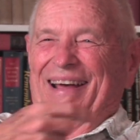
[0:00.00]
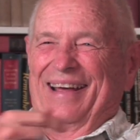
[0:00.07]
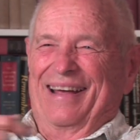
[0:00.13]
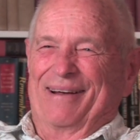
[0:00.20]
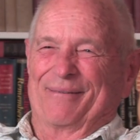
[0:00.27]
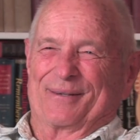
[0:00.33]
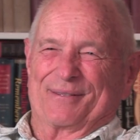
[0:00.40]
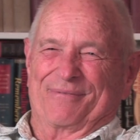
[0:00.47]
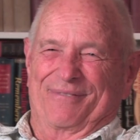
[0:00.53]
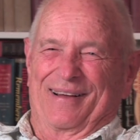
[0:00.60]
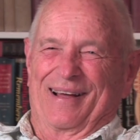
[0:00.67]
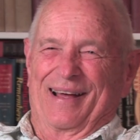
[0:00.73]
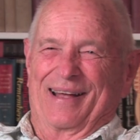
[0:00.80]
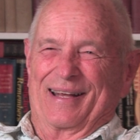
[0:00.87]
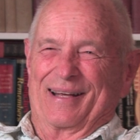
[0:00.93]
He was
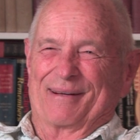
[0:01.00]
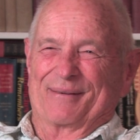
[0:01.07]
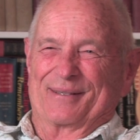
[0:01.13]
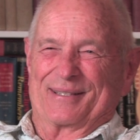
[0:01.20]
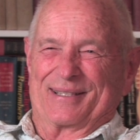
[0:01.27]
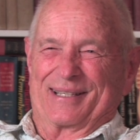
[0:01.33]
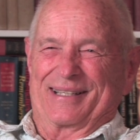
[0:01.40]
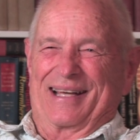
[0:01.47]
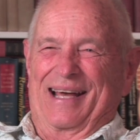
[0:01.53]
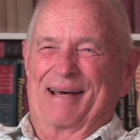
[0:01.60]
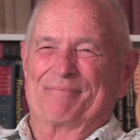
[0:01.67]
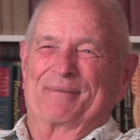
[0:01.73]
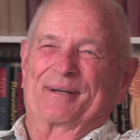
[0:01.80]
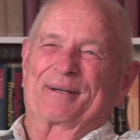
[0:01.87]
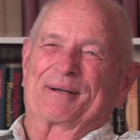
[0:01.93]
flying. He was the
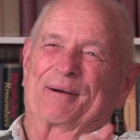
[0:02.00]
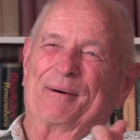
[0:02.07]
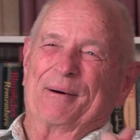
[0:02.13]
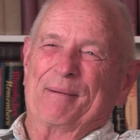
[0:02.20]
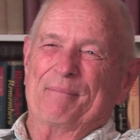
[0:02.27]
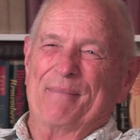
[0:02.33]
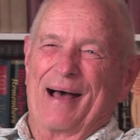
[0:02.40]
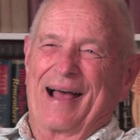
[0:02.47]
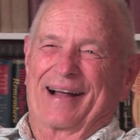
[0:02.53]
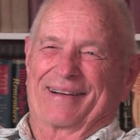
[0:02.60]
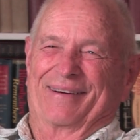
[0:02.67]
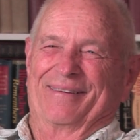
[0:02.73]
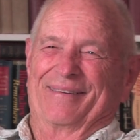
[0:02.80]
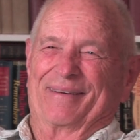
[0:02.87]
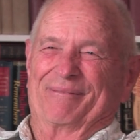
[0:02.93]
captain going back
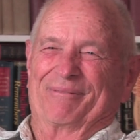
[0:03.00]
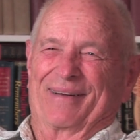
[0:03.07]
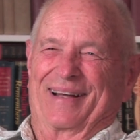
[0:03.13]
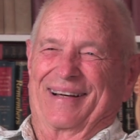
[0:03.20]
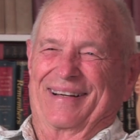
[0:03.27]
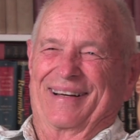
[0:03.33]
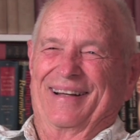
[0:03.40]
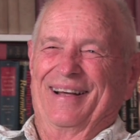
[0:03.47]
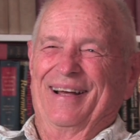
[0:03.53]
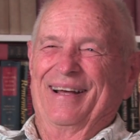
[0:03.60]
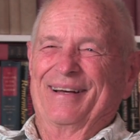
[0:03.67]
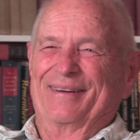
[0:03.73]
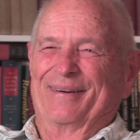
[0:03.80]
on the plane